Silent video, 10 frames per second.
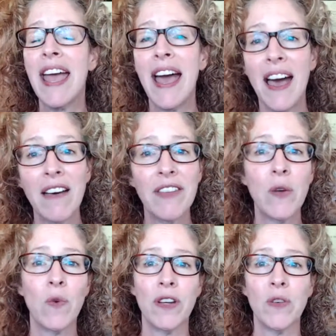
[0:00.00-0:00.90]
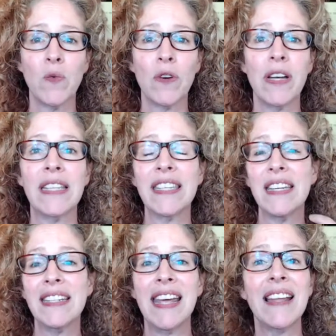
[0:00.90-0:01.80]
having one-to-ones,
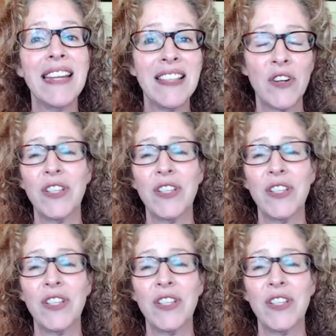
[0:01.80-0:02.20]
telling their